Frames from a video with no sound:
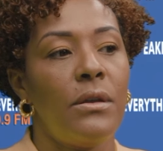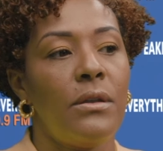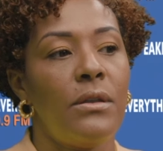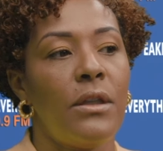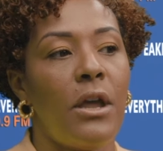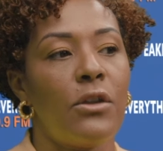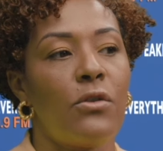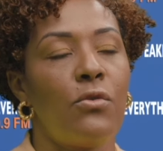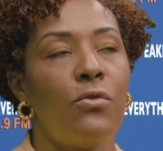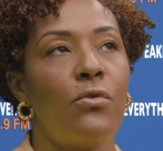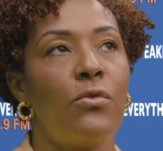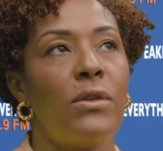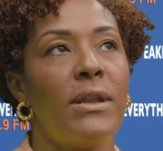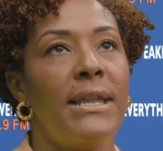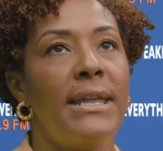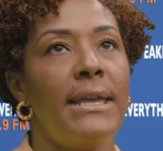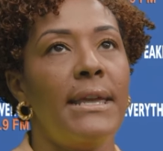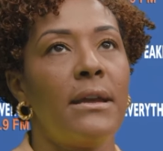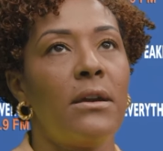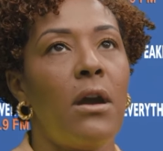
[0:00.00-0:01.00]
not
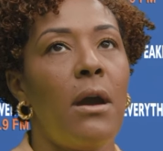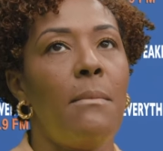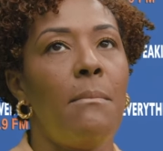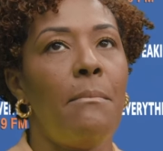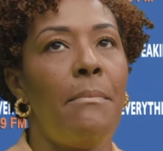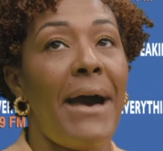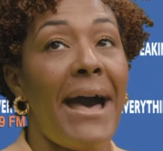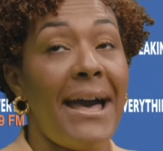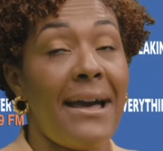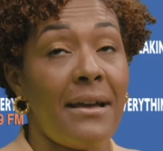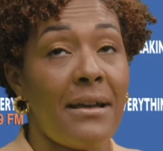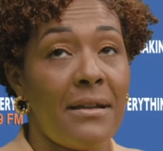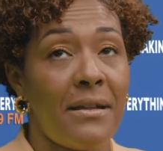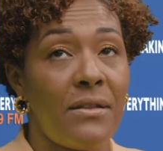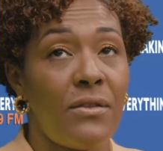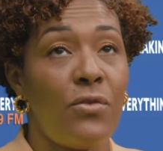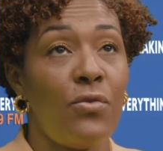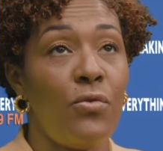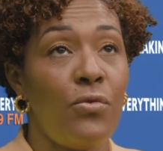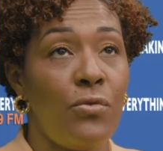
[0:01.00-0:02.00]
only come back
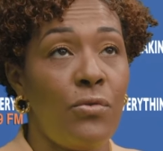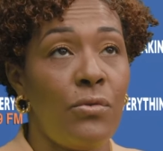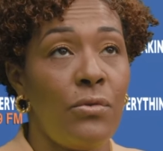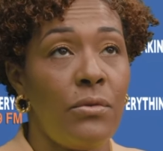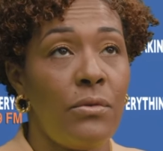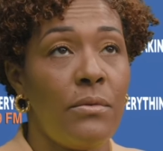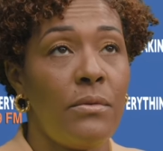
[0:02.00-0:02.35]
to